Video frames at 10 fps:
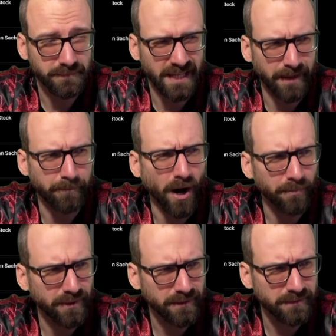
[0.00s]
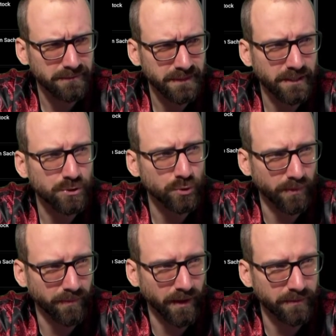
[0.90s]
To get popular? Get
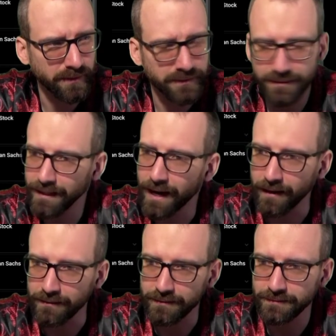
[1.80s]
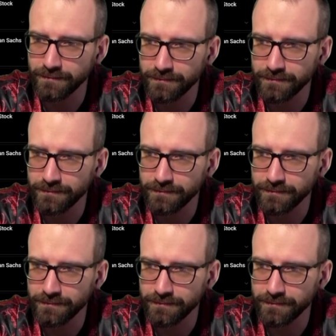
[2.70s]
super popular. I don't know.